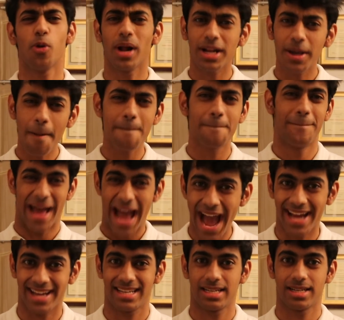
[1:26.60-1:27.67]
Welcome
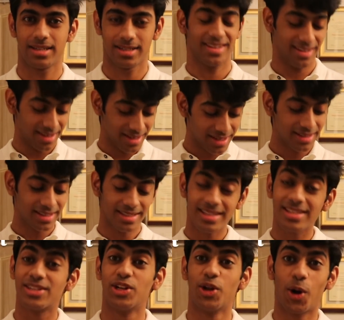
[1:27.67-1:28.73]
back. This
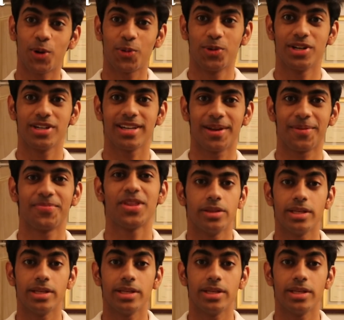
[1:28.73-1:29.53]
is not working.